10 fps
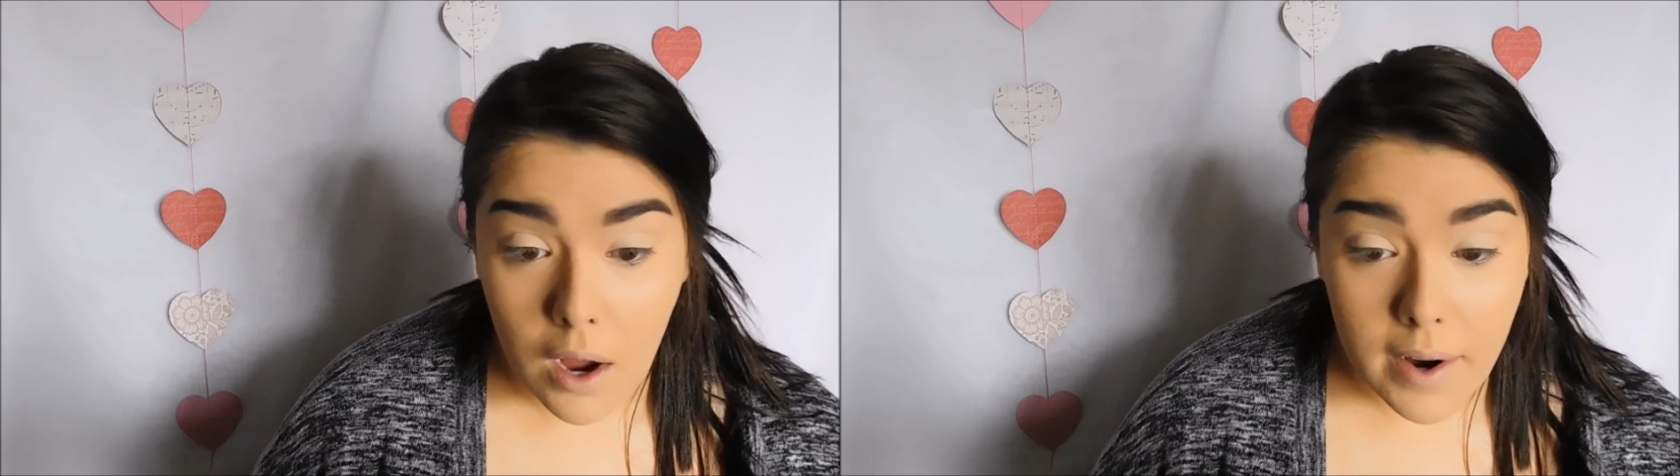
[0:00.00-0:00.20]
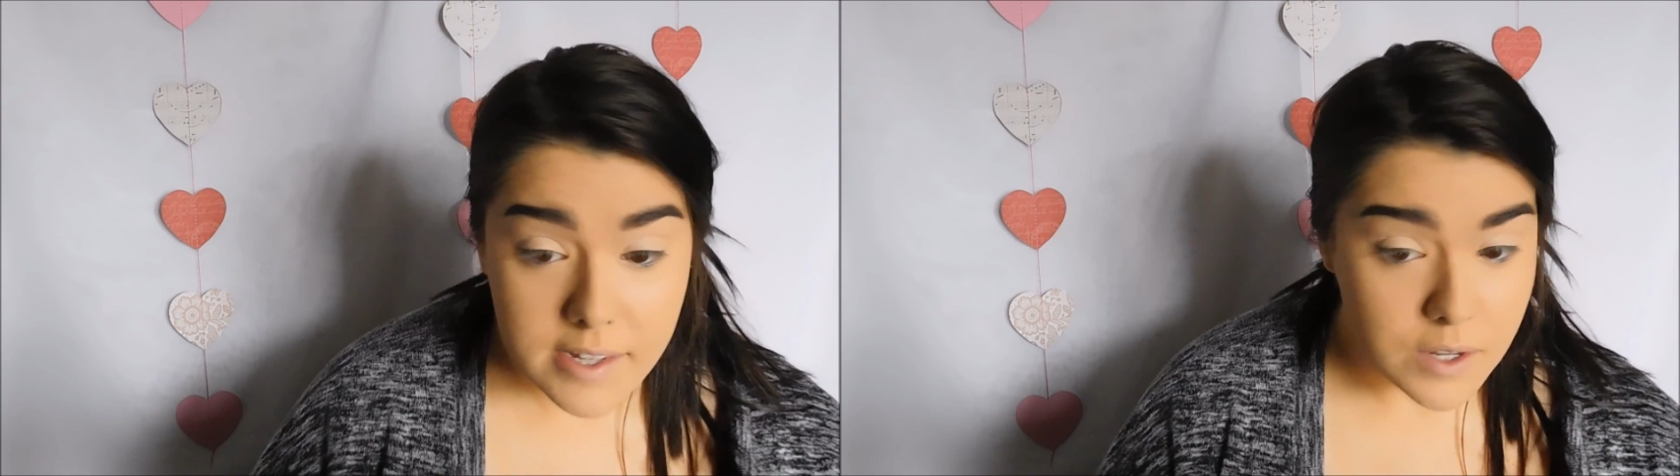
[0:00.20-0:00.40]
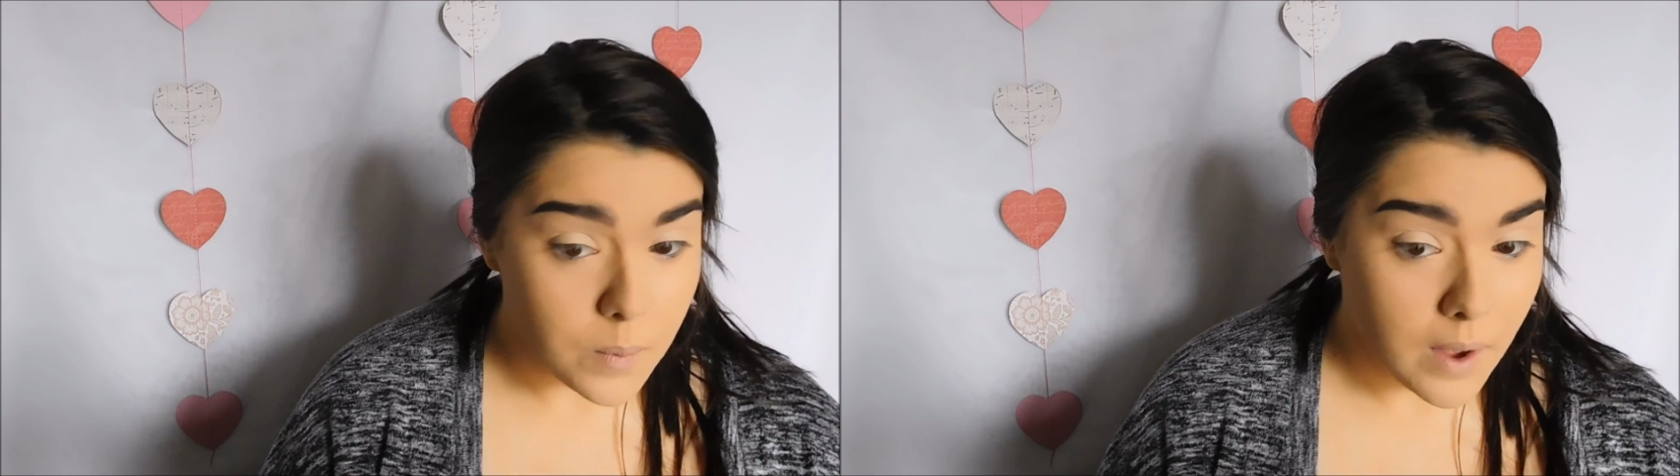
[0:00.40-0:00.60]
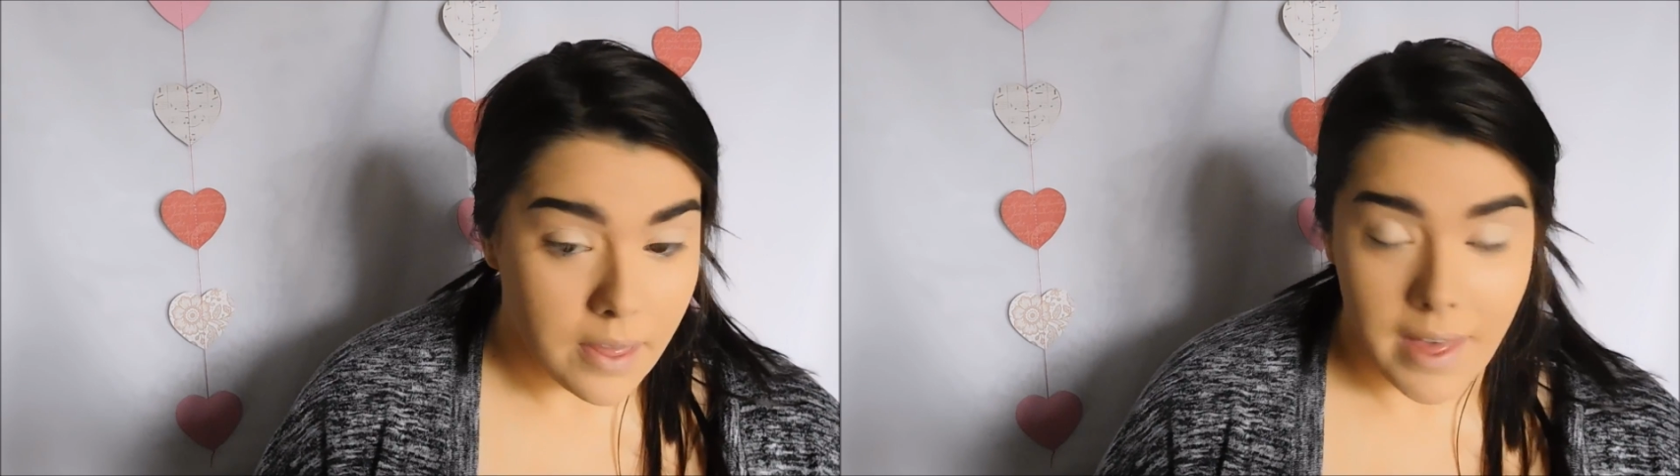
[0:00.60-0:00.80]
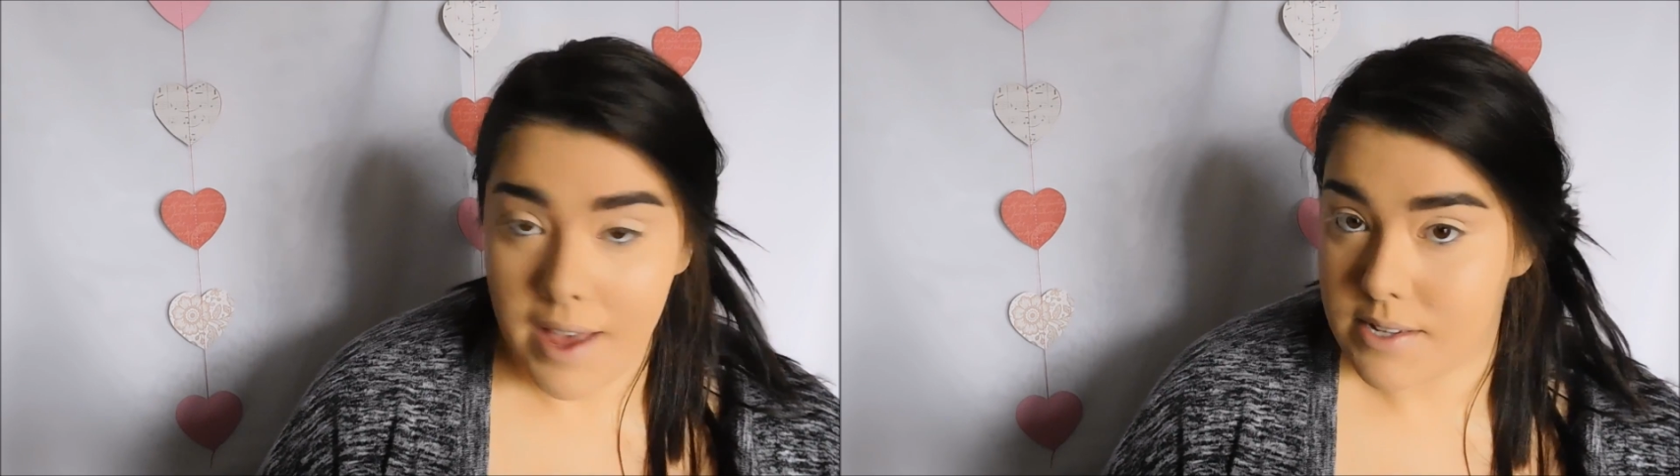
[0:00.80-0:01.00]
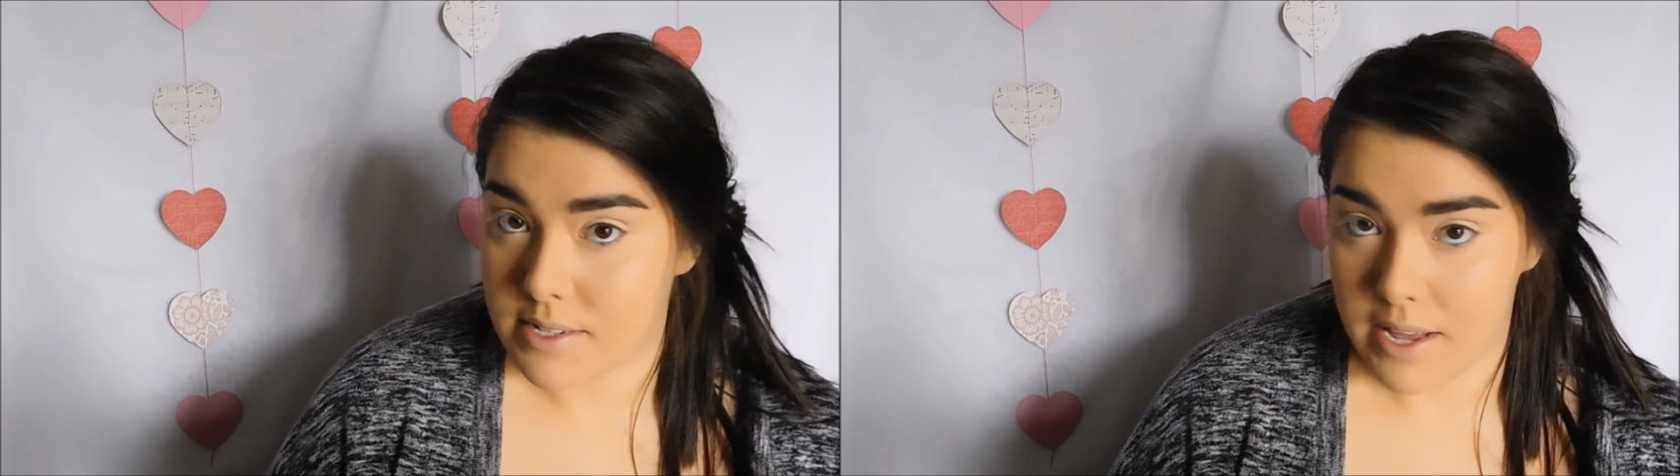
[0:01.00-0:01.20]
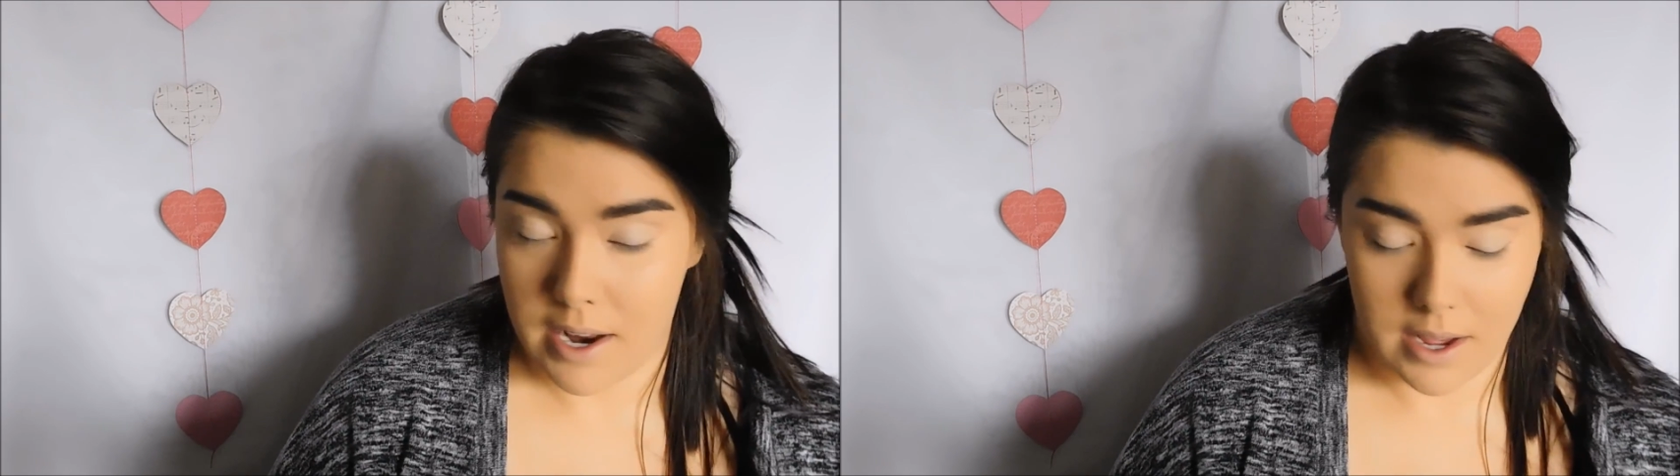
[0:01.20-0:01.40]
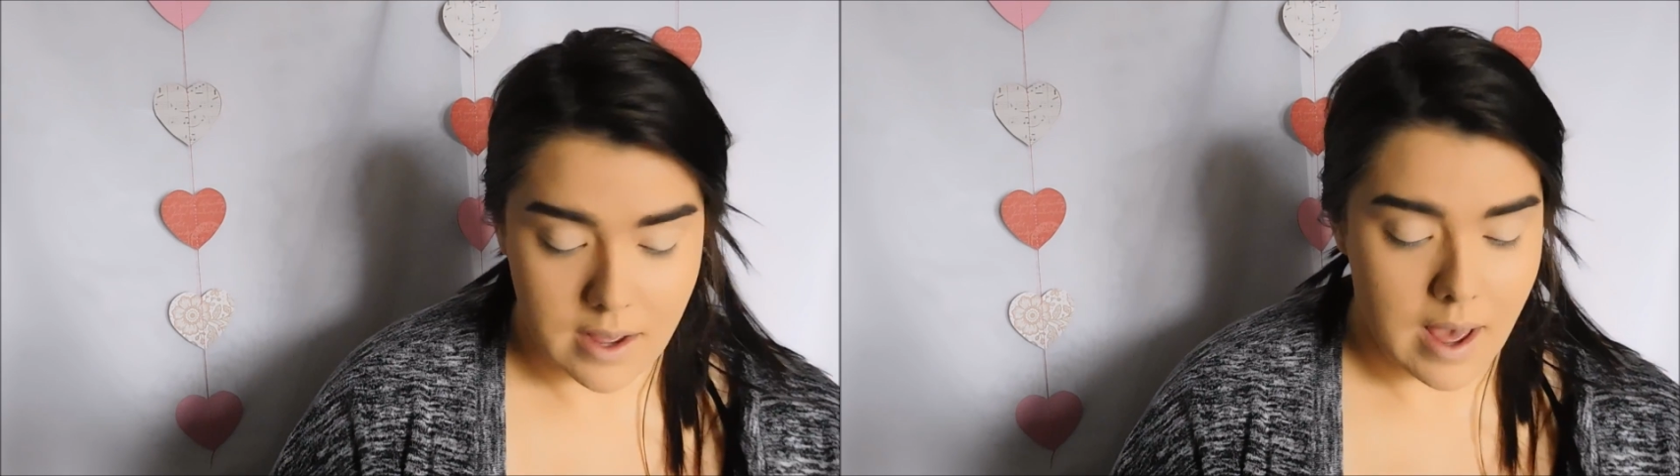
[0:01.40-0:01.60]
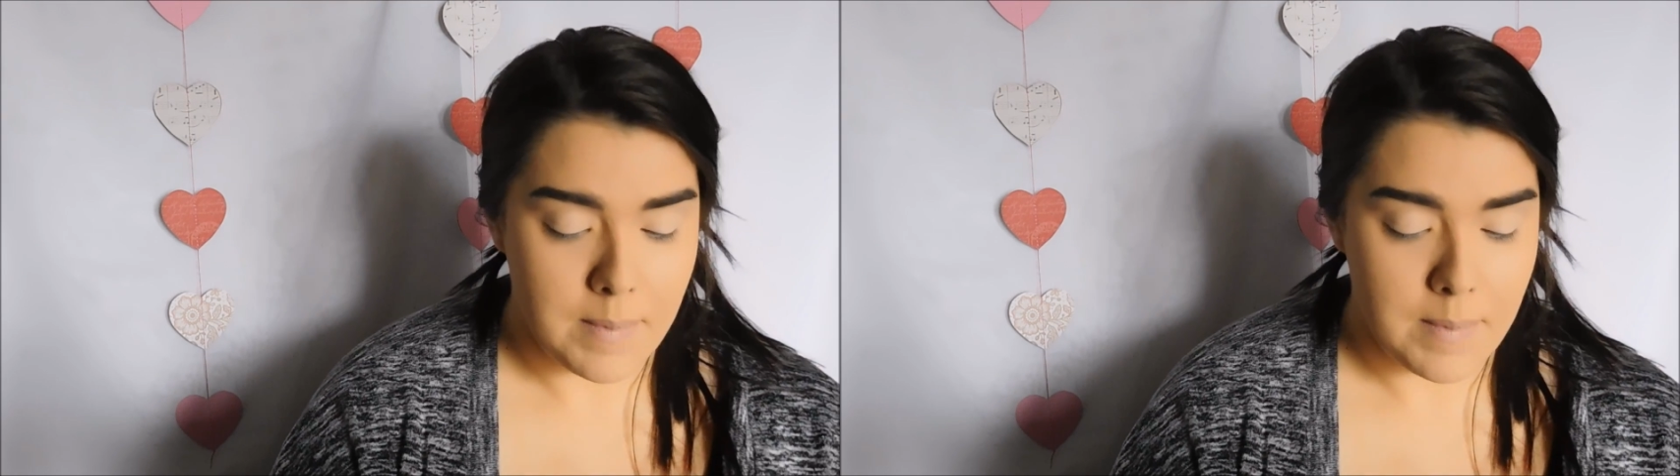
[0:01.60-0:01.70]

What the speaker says: Alright, so while that is setting,